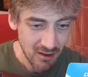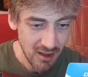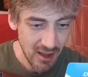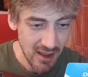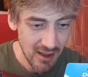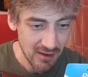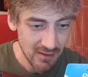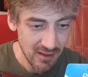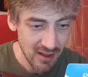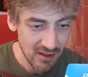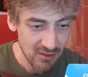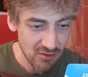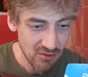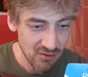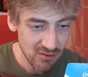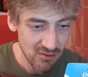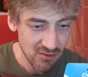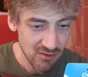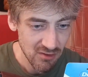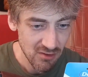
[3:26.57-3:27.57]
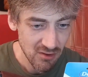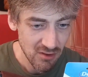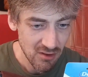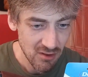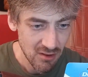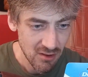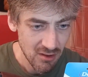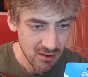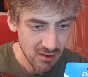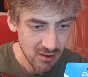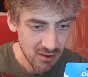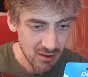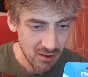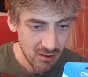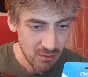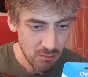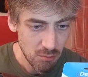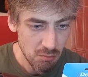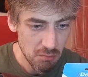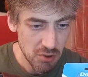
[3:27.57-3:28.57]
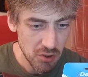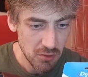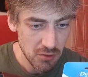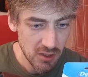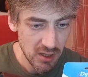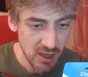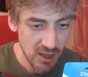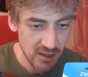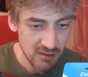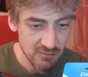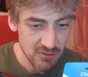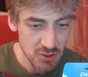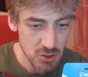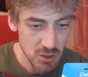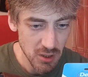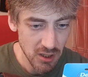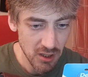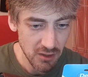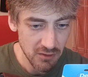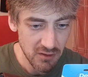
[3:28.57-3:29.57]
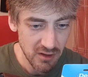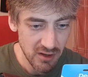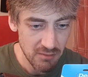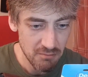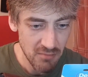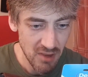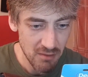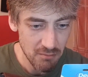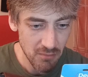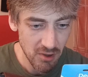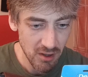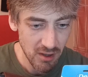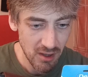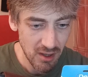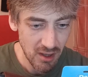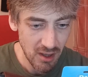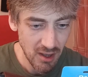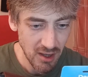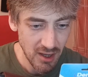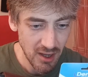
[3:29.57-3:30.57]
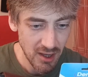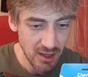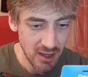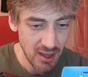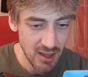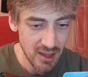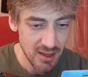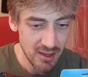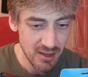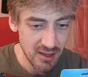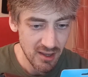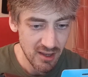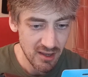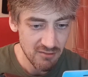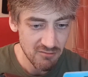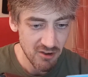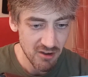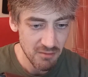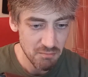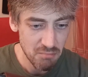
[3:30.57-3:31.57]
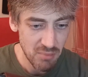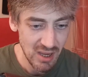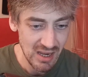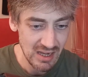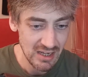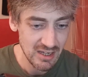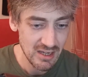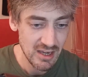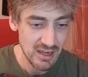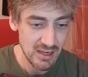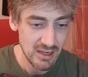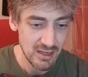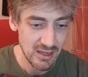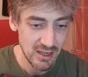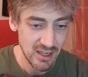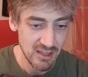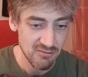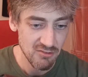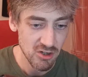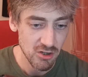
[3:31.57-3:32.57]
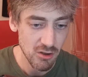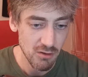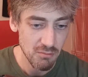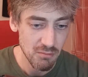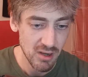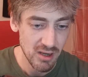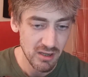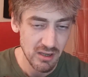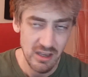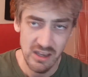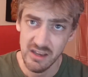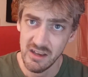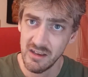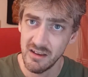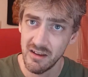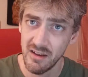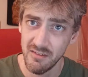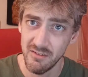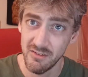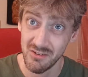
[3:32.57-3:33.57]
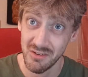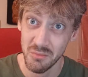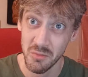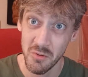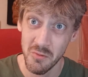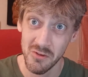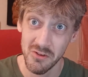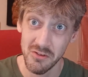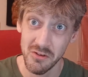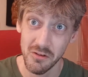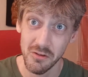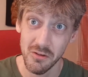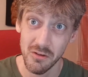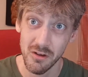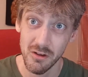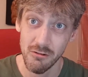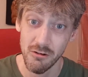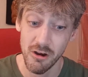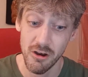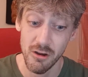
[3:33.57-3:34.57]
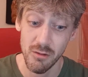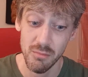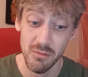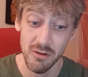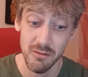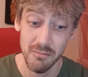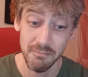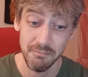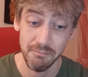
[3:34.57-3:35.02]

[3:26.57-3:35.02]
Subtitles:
And that's Beauty Haven trial team member Eva Pinky, Eva.Pinky, if someone wants to look her up.